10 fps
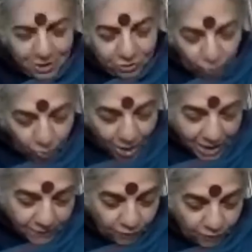So
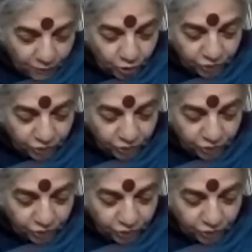one was
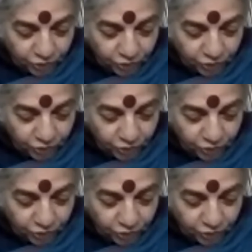14